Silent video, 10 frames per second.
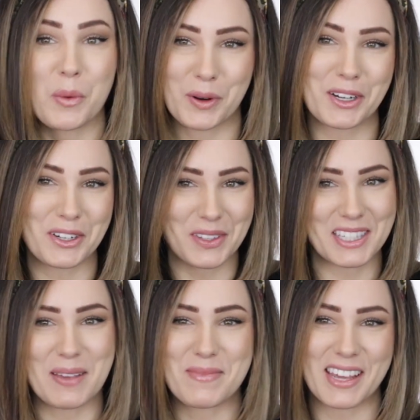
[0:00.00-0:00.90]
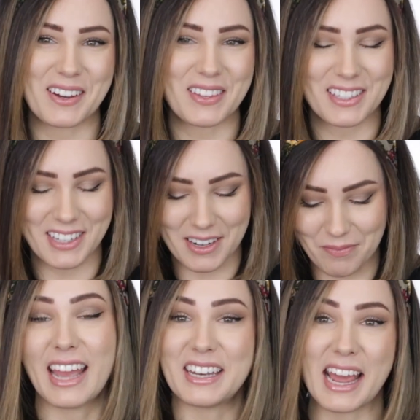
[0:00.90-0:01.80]
We're gonna do the same thing on this side.
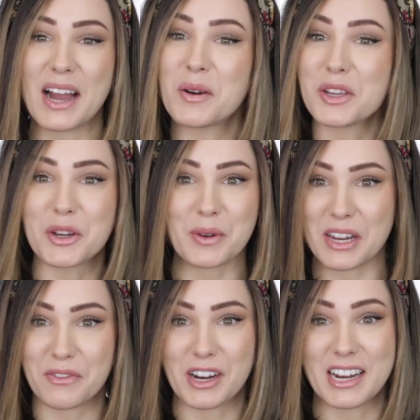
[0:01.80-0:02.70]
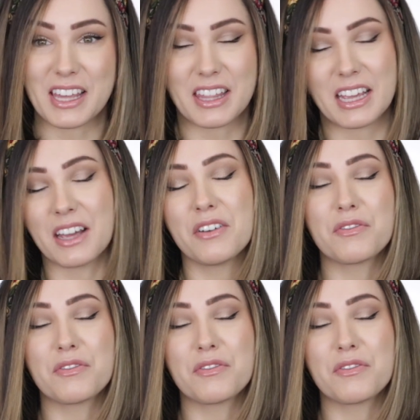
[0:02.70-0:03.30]
And now you're ready for anything,